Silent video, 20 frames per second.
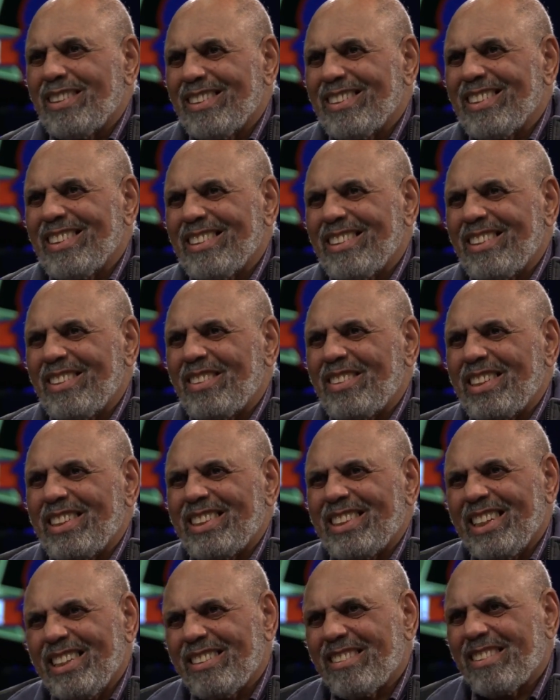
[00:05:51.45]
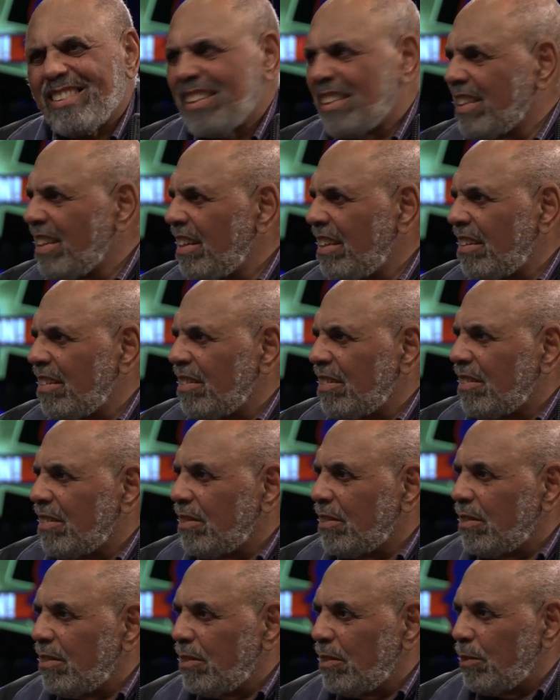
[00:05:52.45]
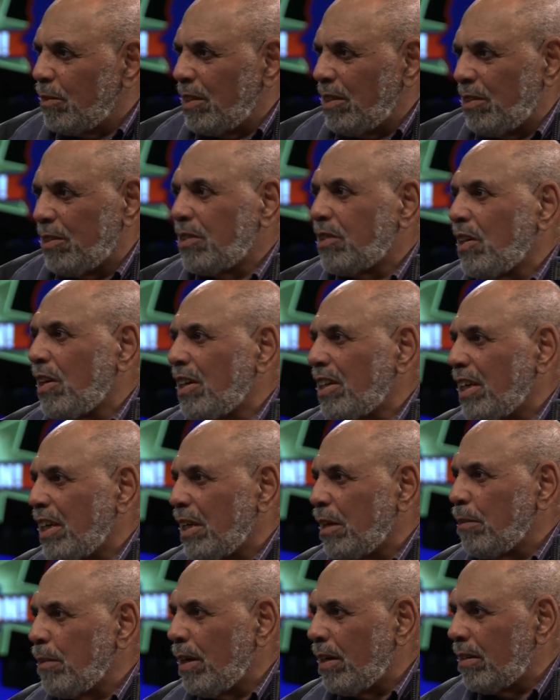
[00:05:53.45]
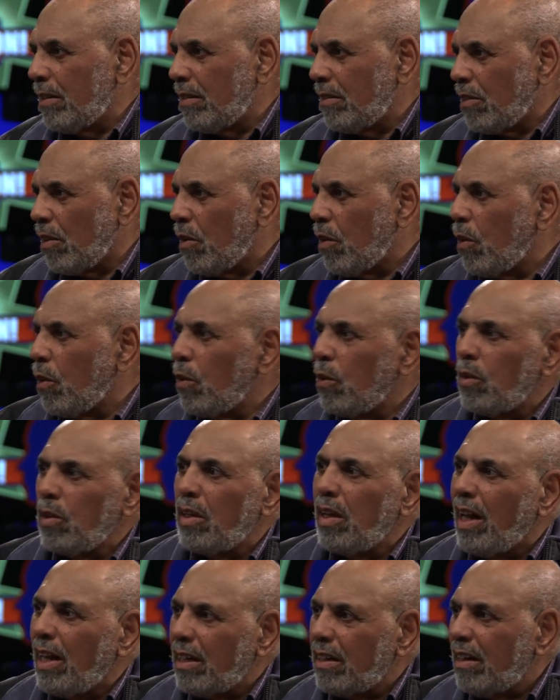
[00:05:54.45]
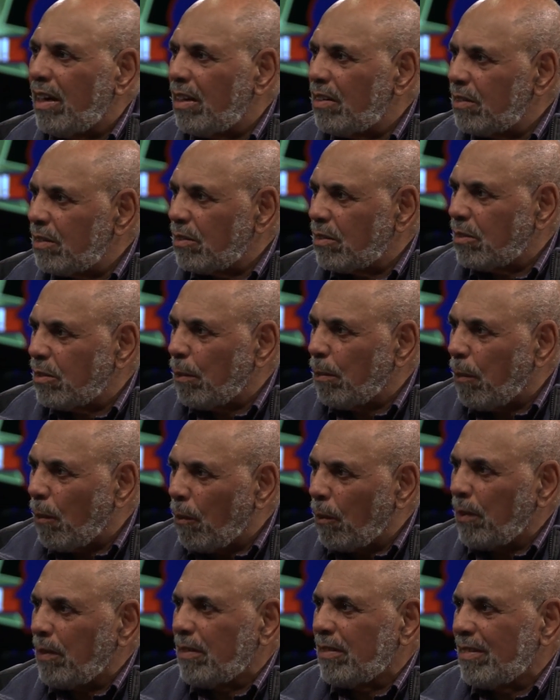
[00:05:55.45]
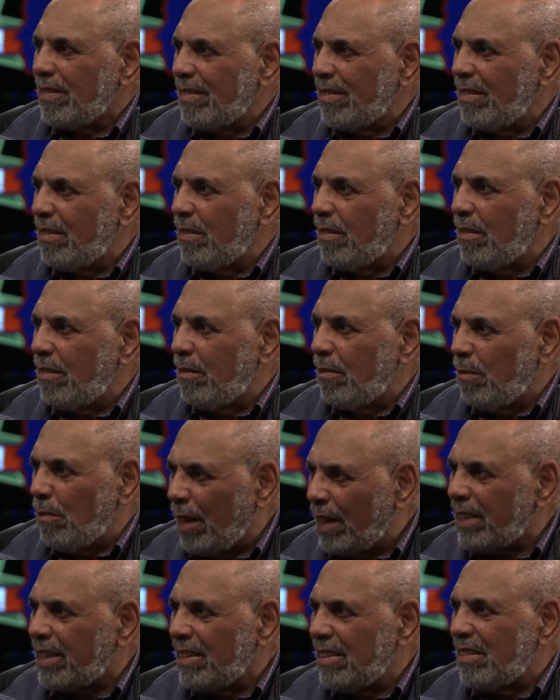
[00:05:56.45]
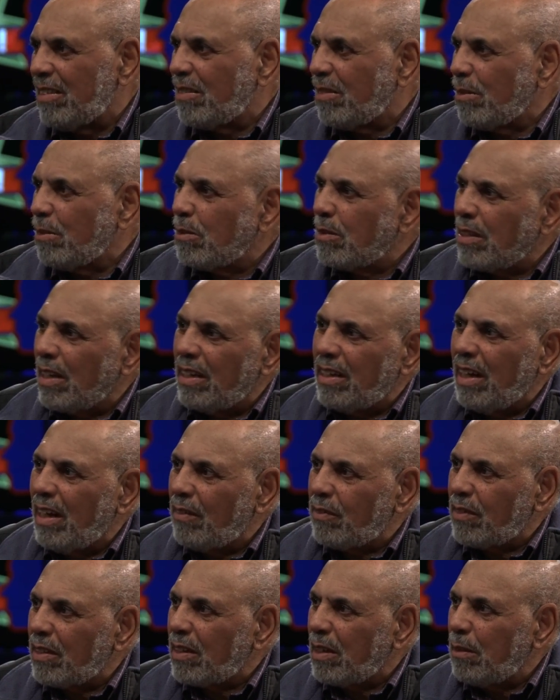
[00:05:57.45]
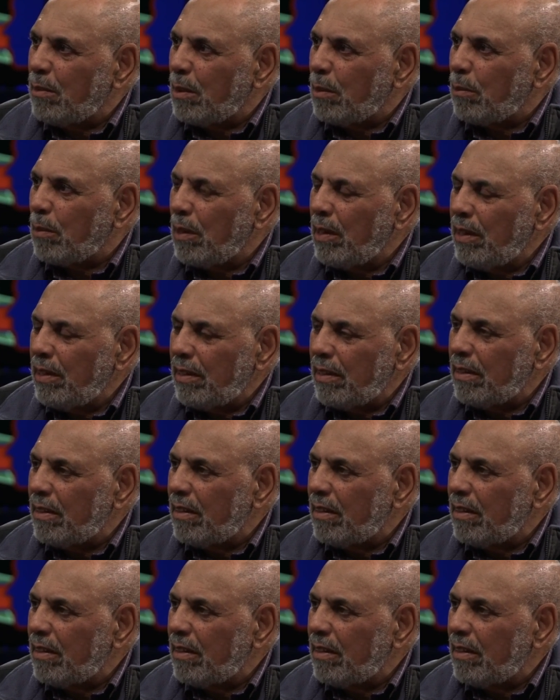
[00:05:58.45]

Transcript: That like that's the thing. What you're talking about is a whole lot of other support mechanisms that have to come in play.